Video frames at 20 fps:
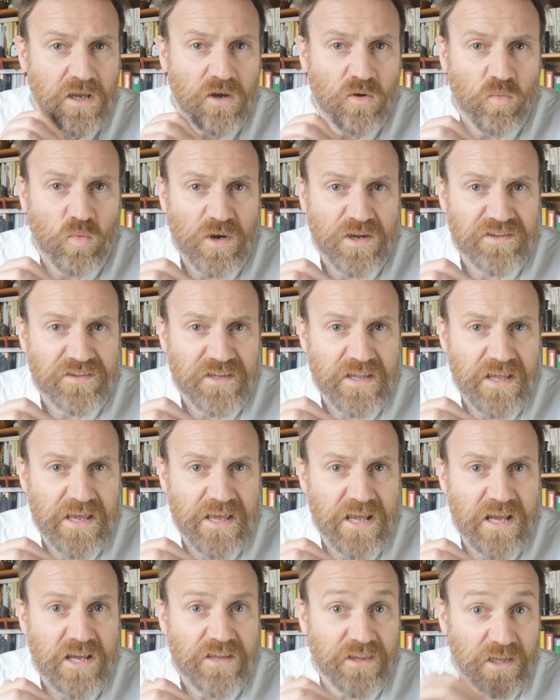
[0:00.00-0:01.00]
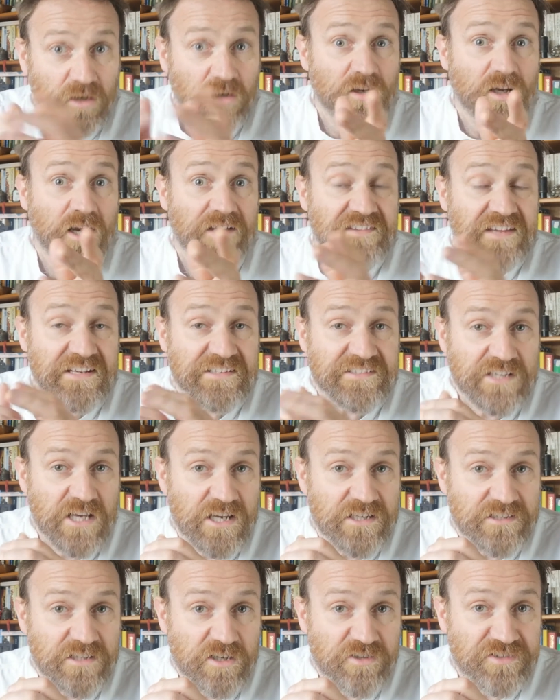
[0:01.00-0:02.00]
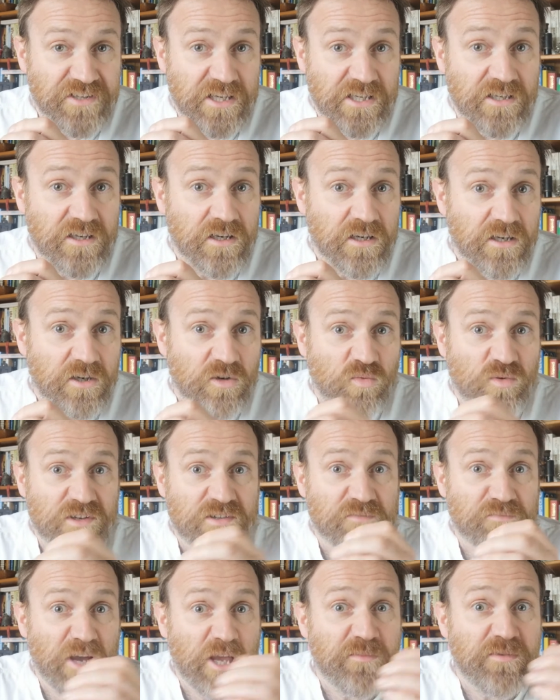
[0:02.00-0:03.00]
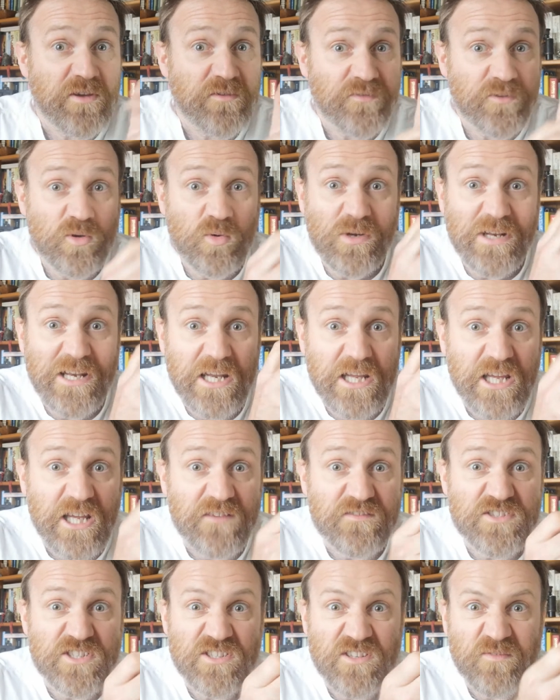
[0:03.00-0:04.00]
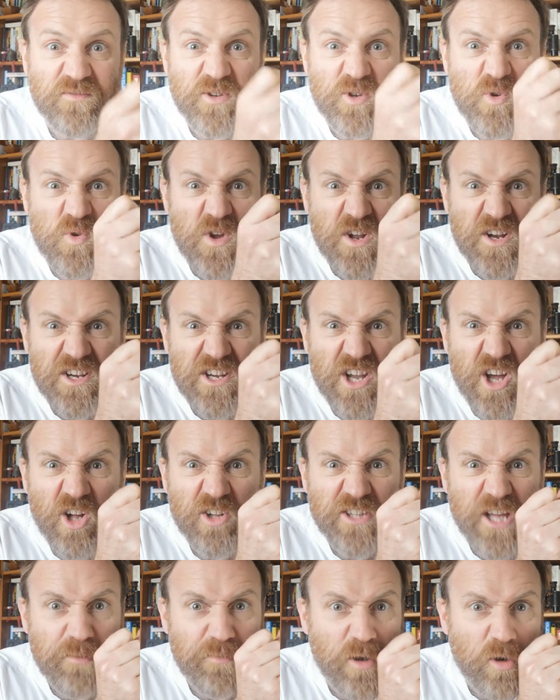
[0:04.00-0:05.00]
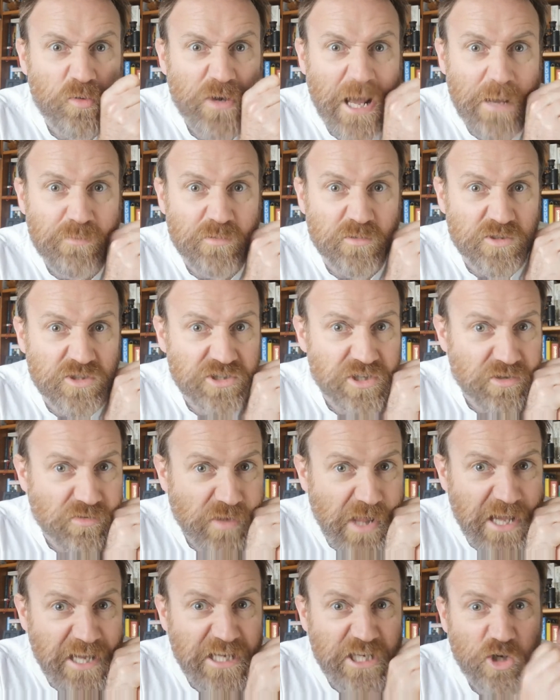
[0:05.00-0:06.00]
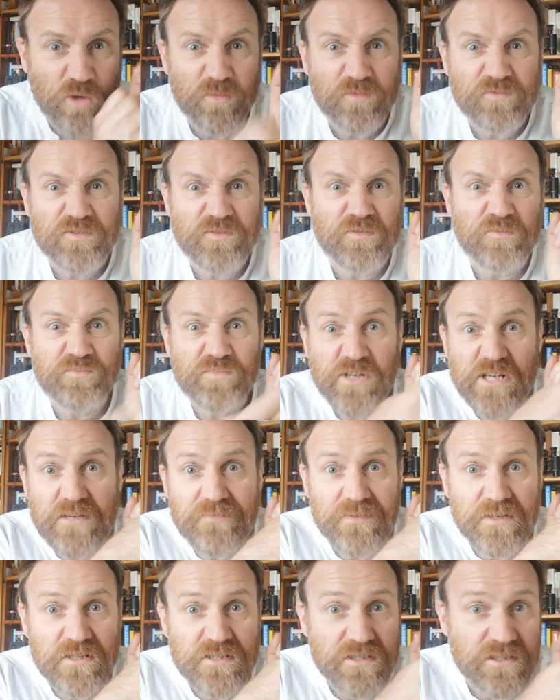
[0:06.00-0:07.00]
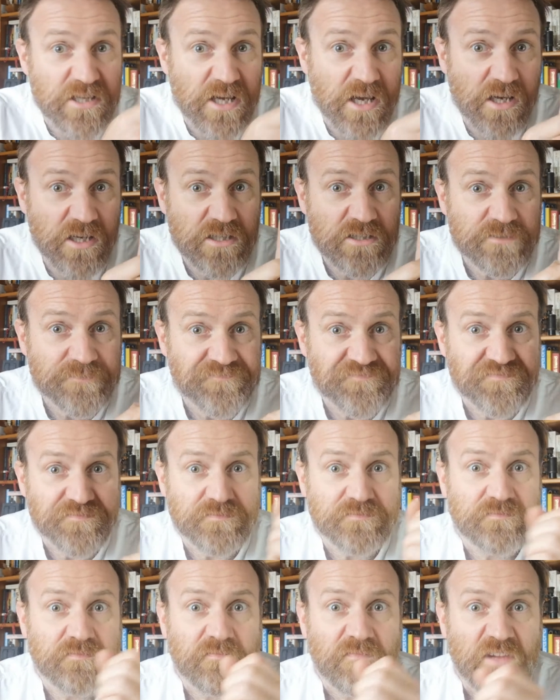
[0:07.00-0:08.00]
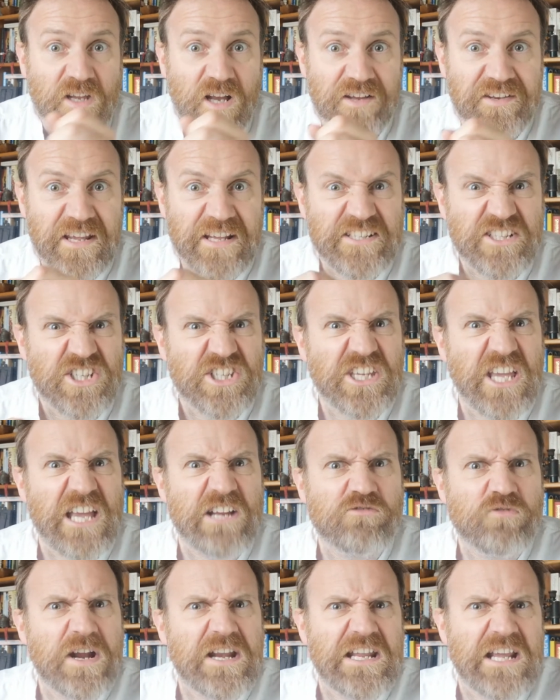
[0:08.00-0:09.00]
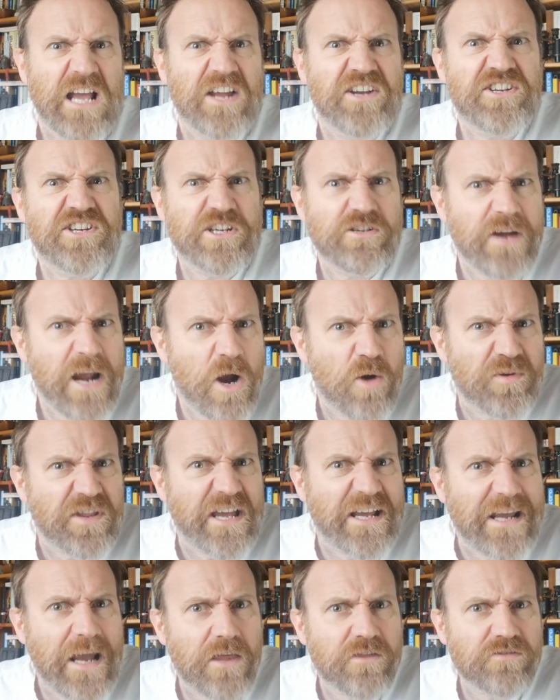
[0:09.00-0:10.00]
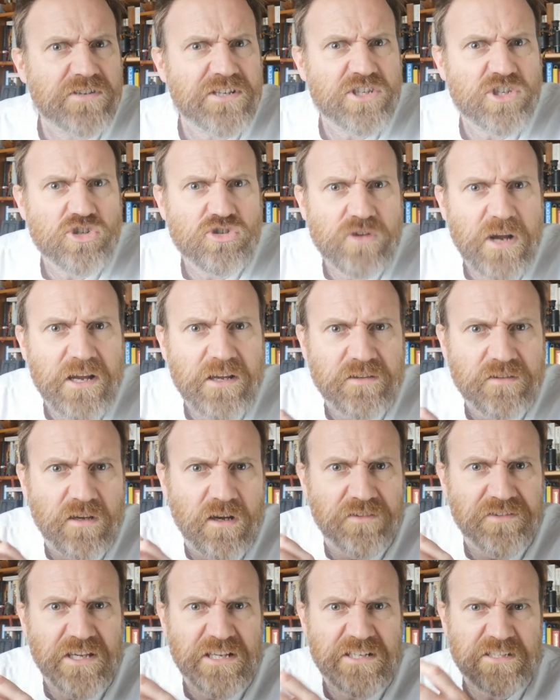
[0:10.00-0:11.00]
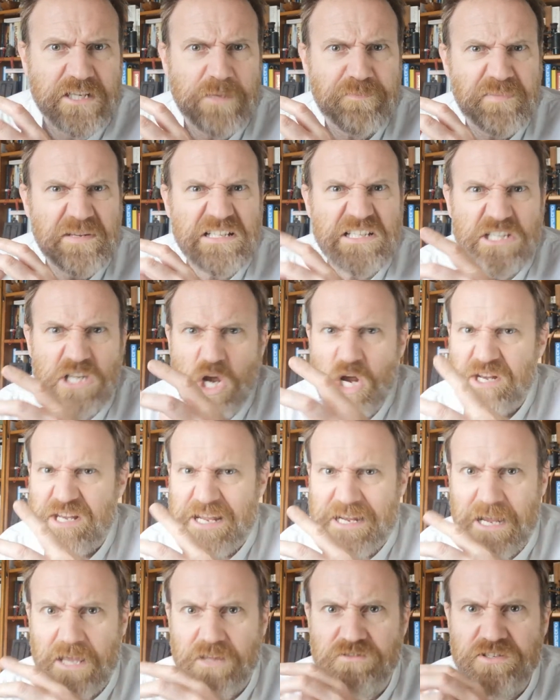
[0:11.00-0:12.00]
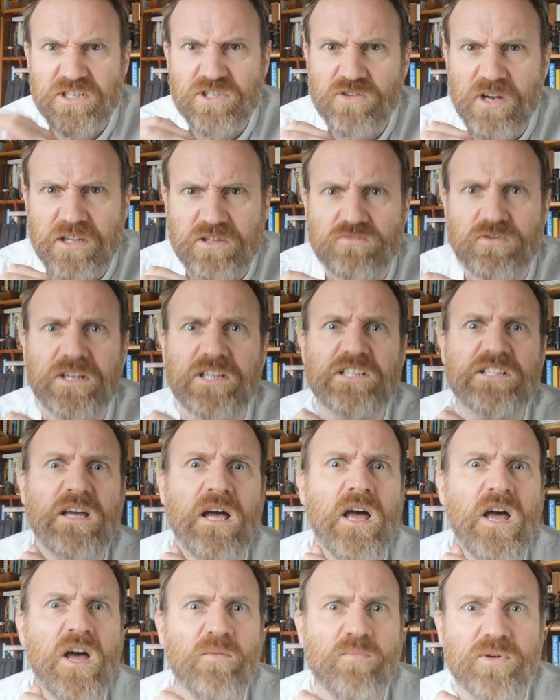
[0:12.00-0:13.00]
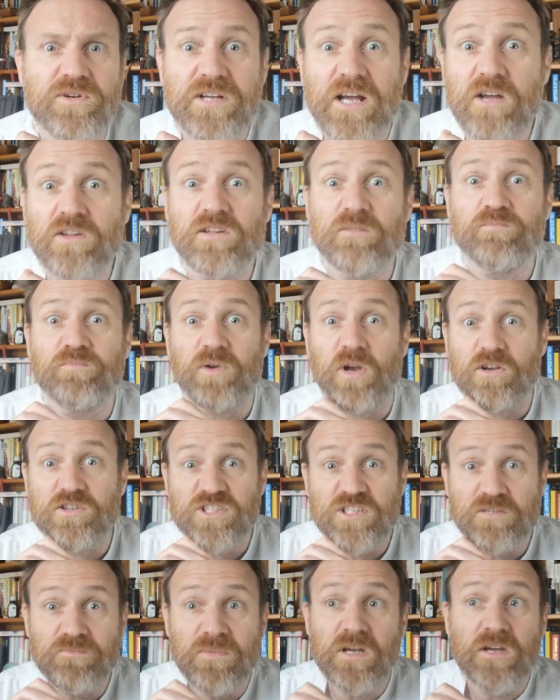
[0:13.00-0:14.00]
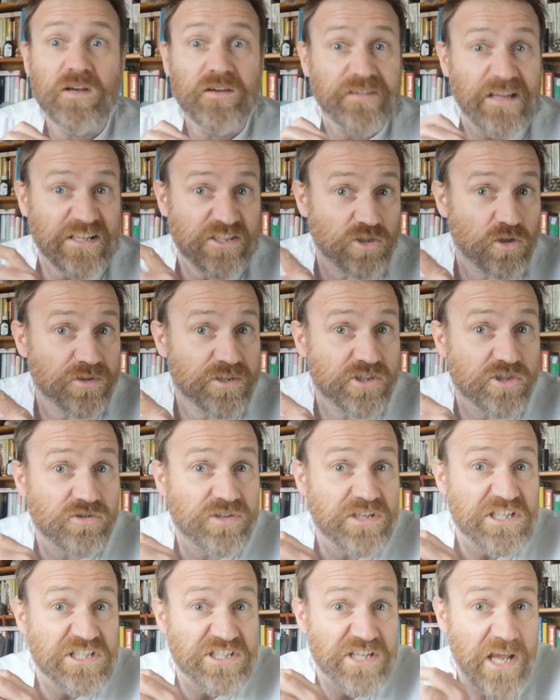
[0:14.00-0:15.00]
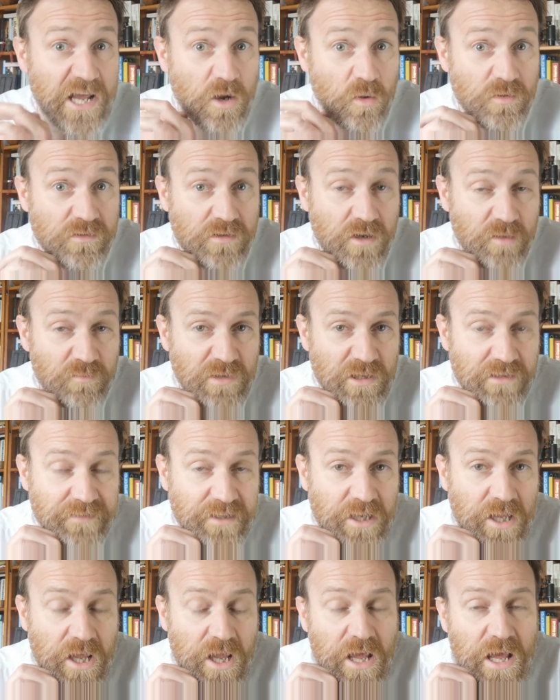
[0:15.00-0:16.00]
When they look like they're dead, don't they? With maybe a few leaves and a few gnarled up old apples still hanging on from a previous year. And they're just getting ready underground. They're gathering strength, aren't they? Deep inside, they're gathering strength, ready to put out the blossom. That's on the trees now where I'm living.